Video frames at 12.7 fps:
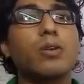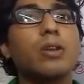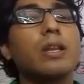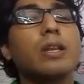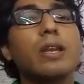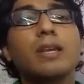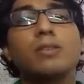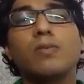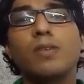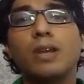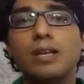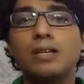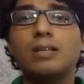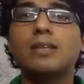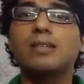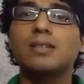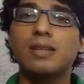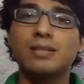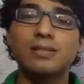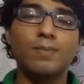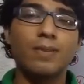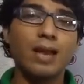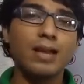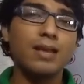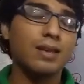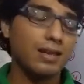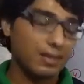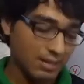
or in case of an interstate supply